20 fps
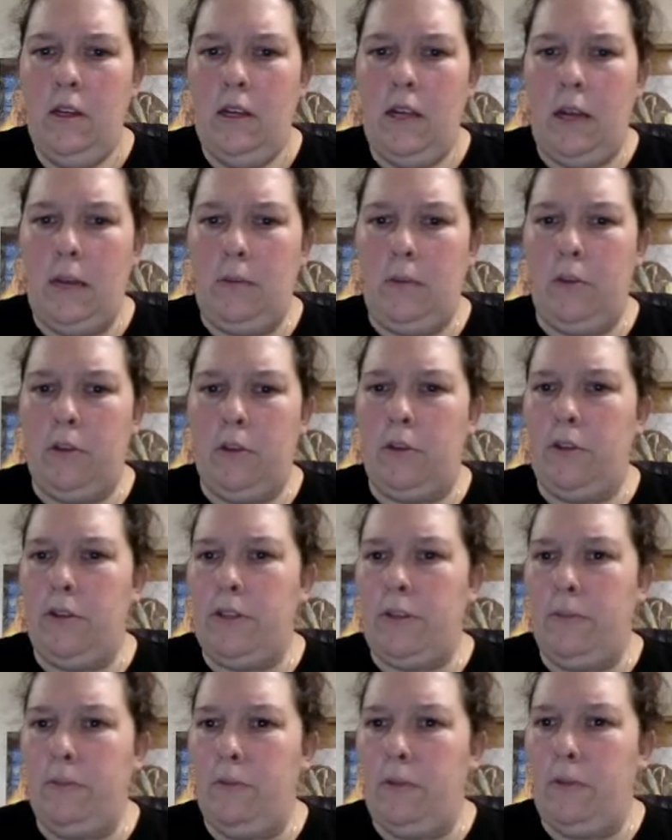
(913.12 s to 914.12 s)
I'm going to throw
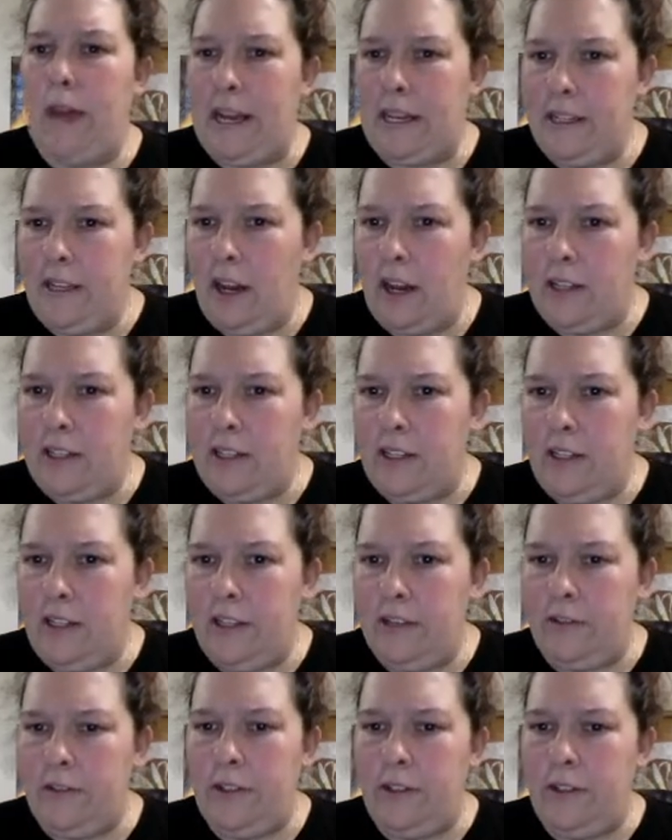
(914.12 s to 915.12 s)
some black dots in
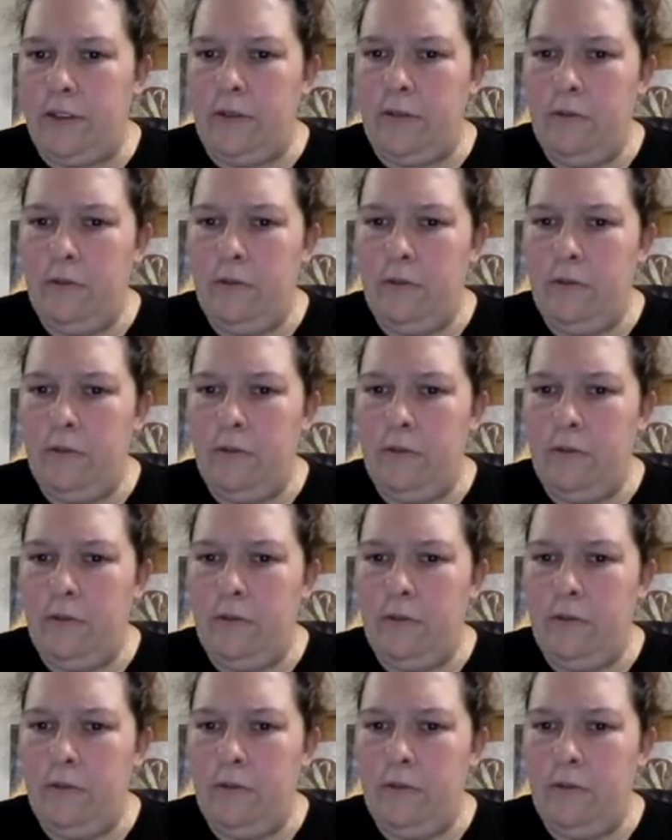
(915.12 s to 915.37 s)
here too.